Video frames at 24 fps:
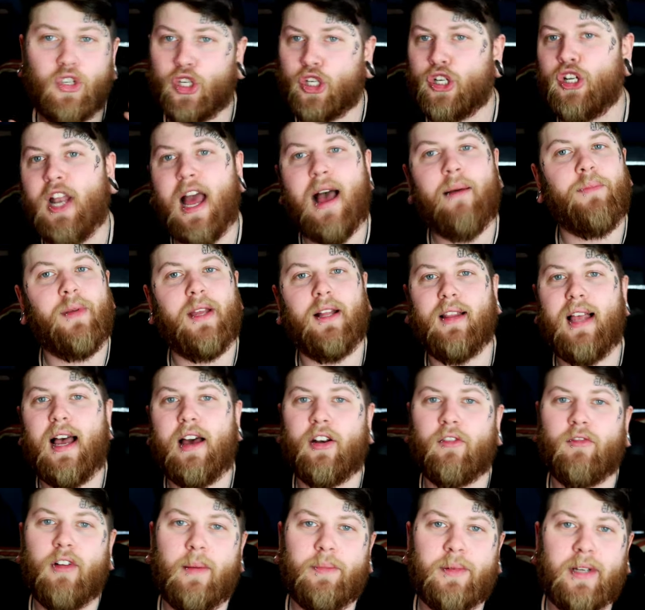you should not be
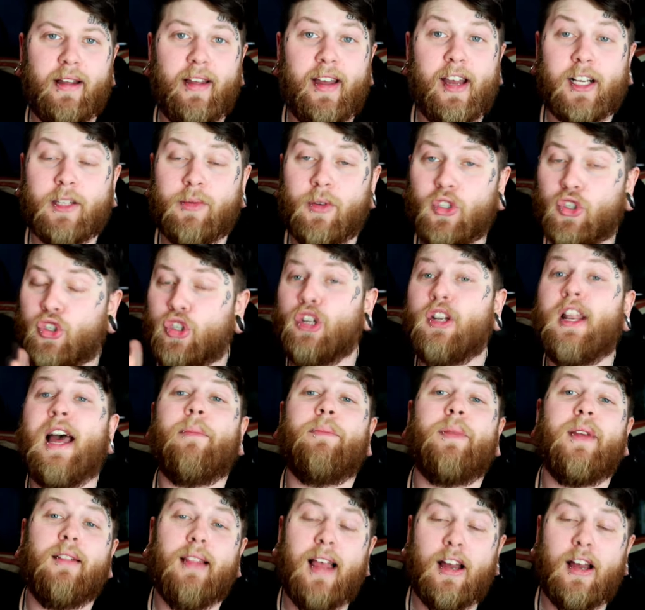allowed in reptile expos, you should not be